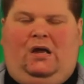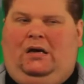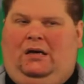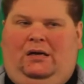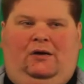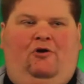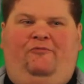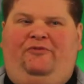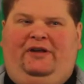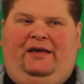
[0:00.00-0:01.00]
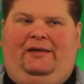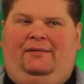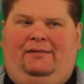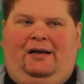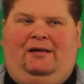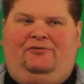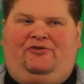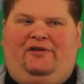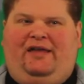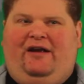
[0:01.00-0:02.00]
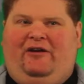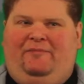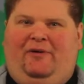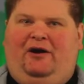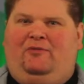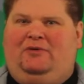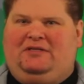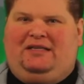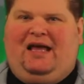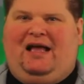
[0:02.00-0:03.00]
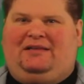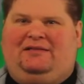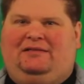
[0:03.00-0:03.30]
Hopefully I'll try the Harry Potter ones last,